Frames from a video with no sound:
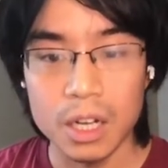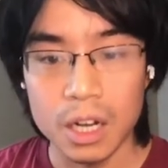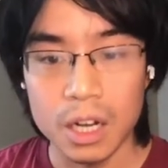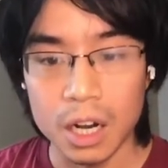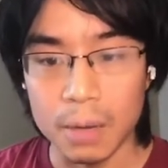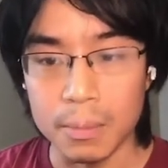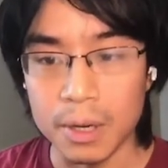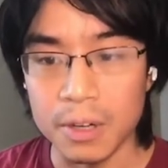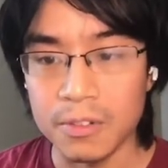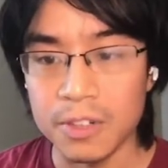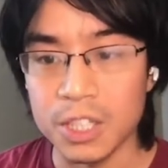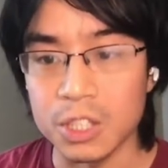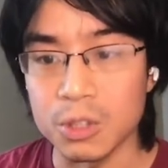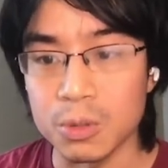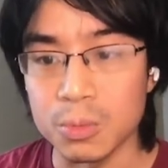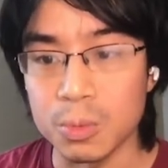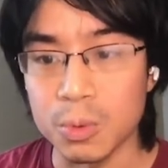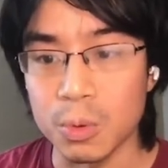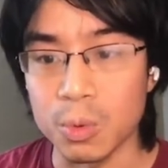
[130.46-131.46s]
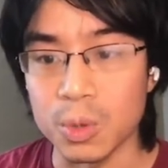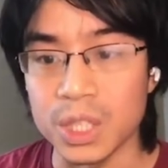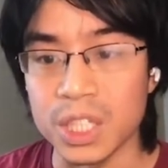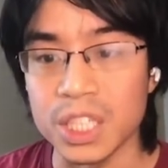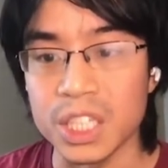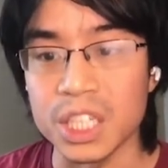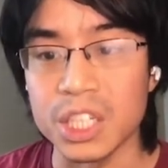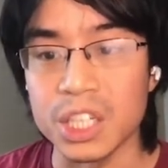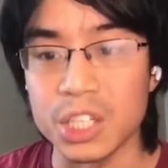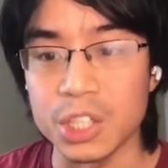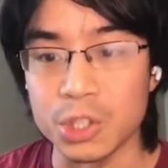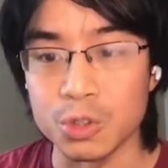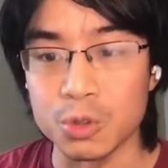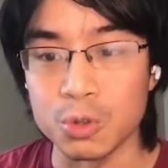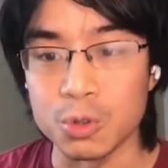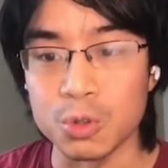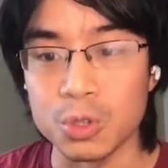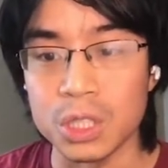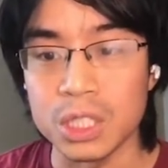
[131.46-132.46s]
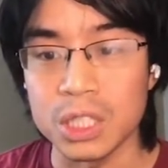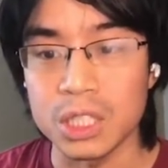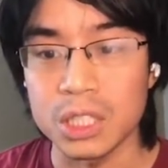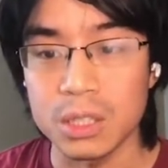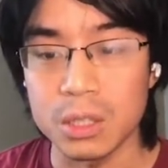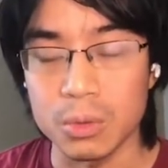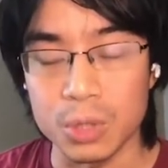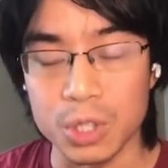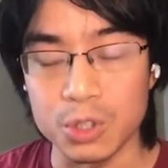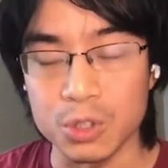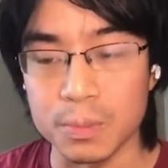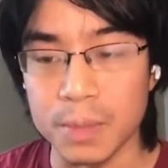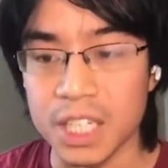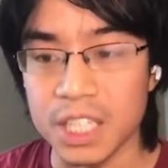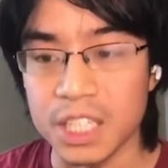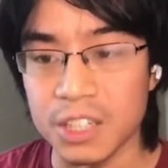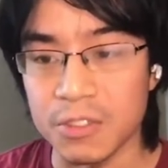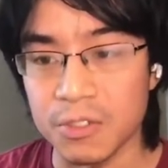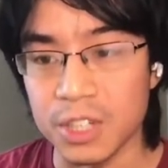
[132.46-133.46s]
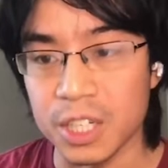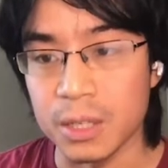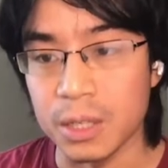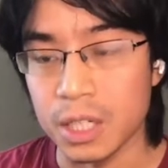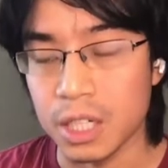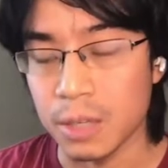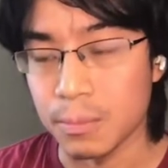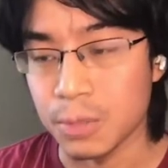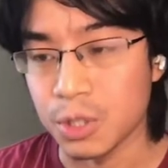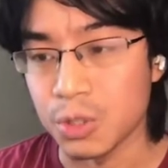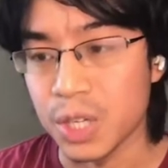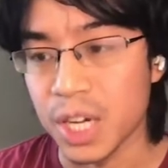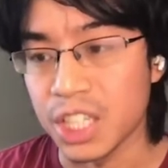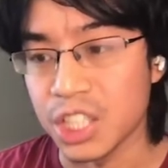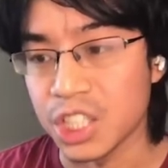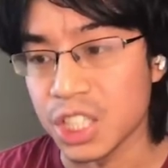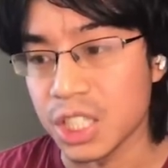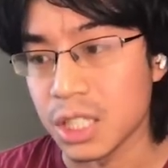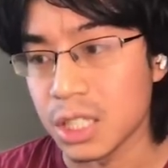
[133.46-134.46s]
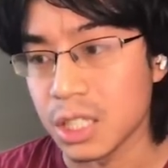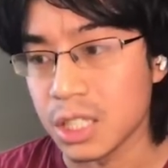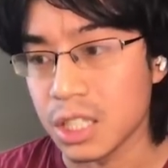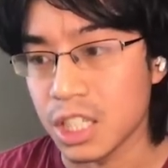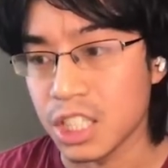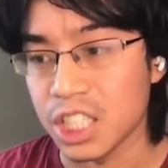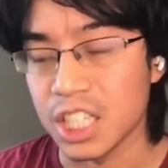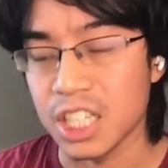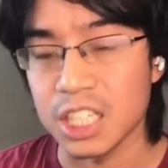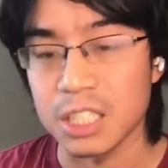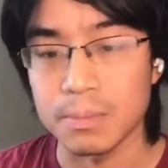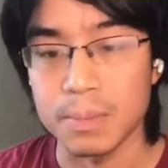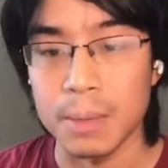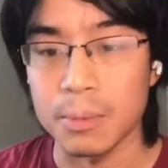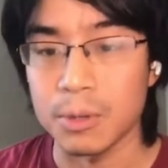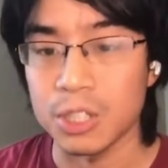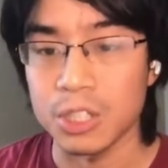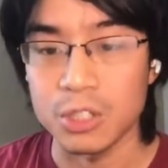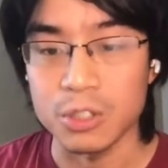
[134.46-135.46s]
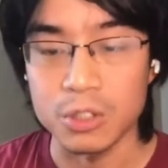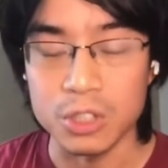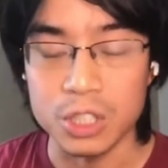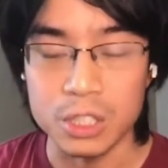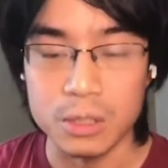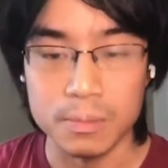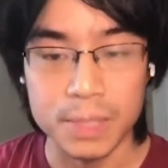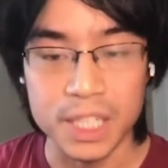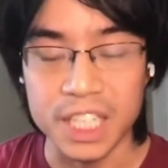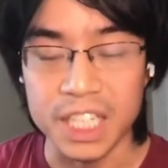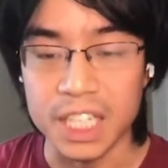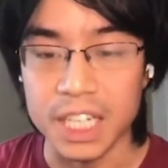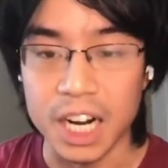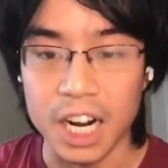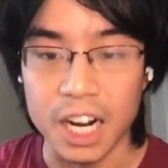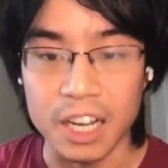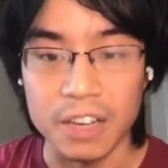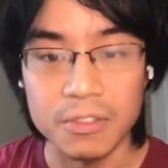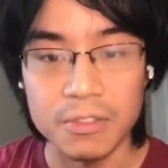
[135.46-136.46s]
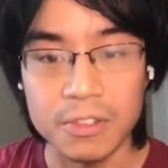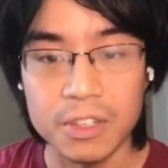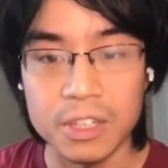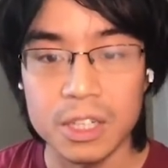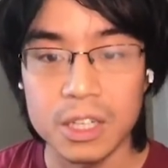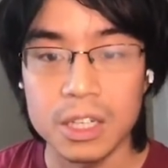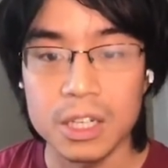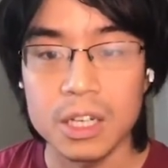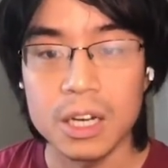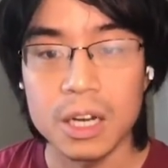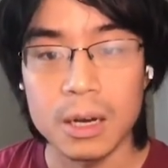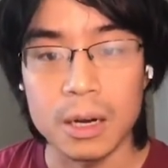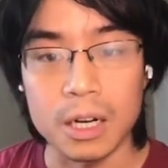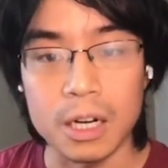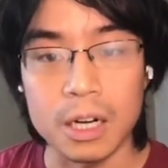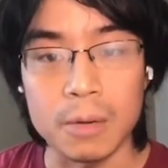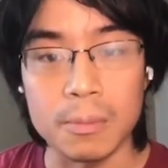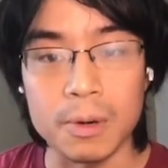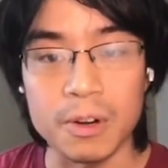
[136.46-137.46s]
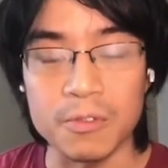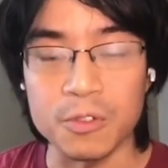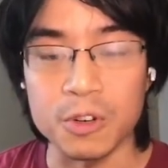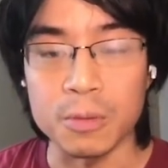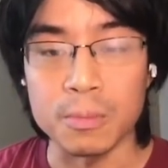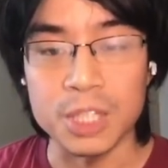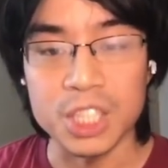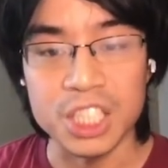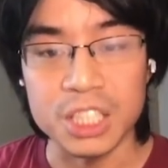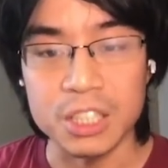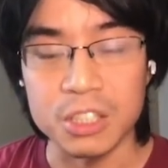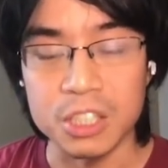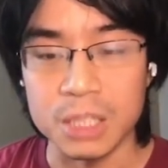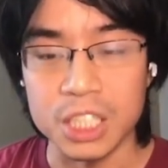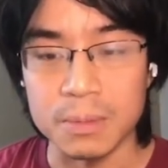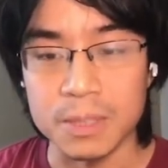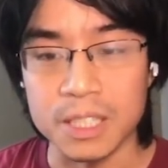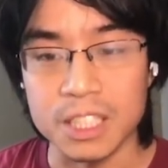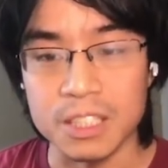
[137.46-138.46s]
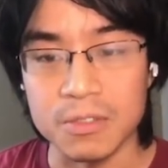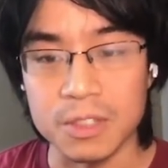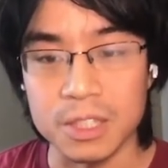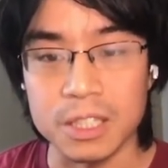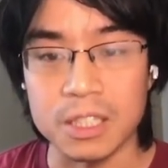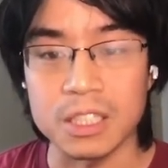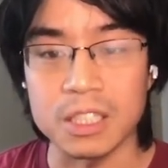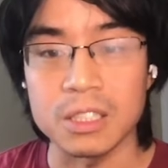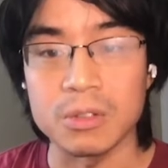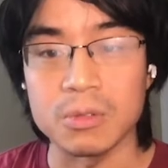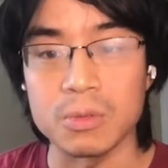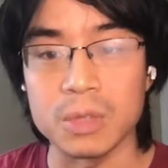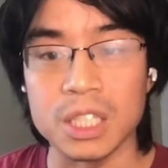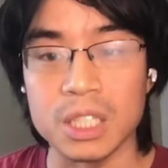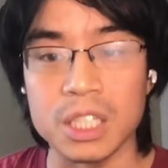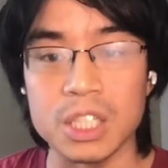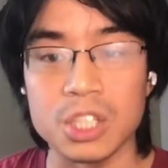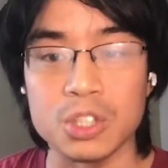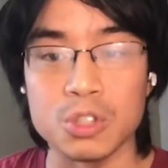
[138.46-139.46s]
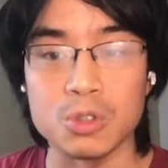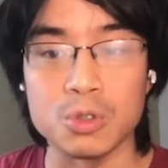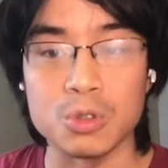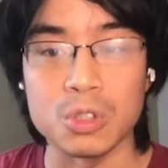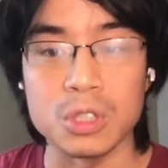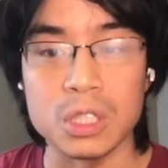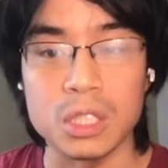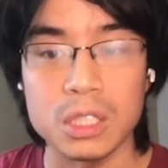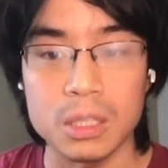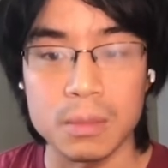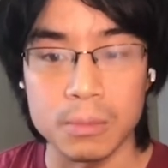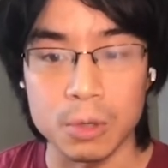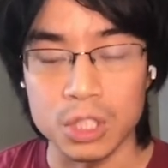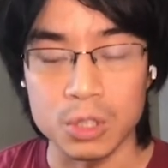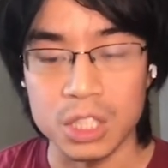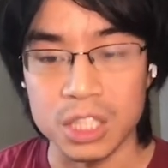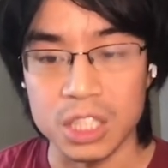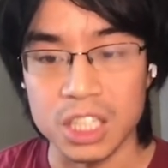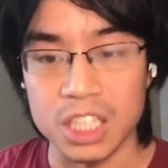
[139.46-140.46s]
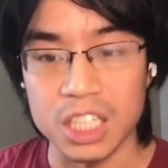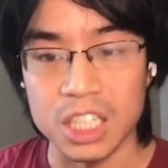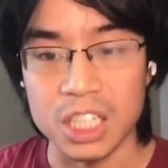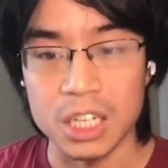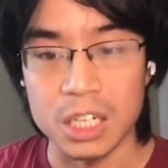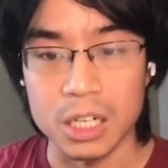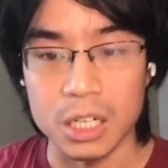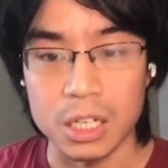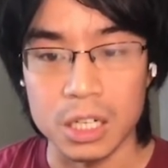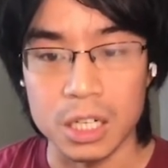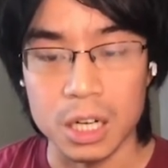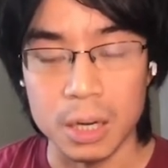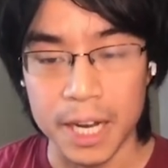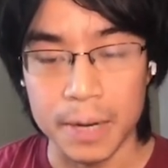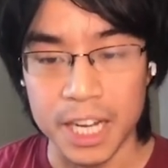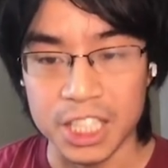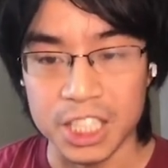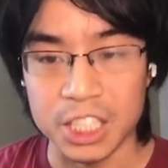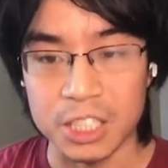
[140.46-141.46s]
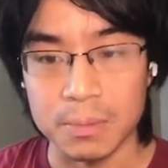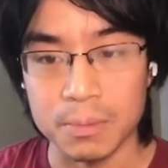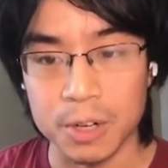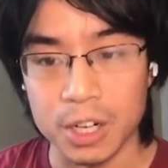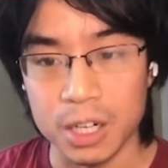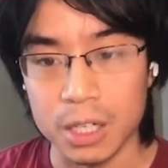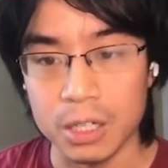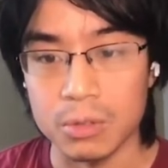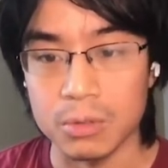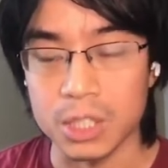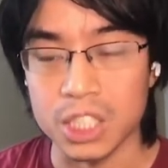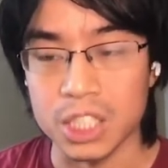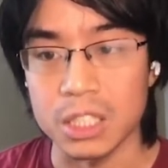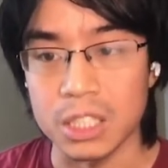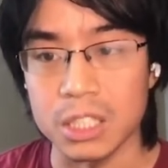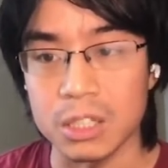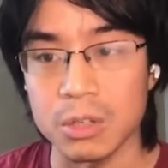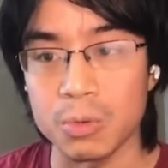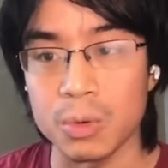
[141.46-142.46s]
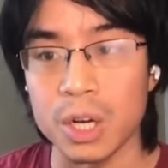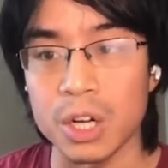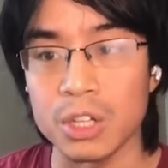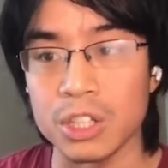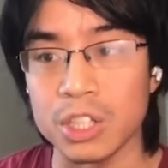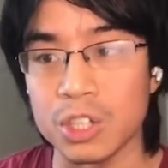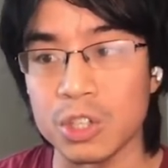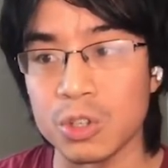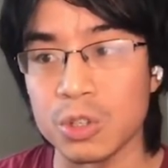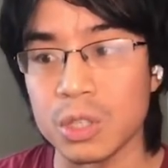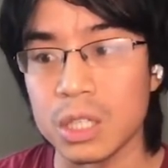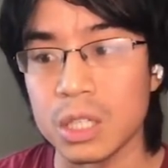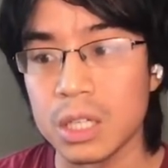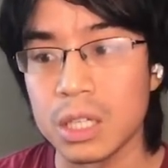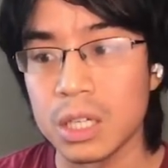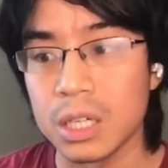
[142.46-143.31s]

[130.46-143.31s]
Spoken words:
Above Hadoop, we use many different compute engines such as MapReduce, Pig, and Hive. But for machine learning specifically, we use mostly Apache Spark, which is a well-known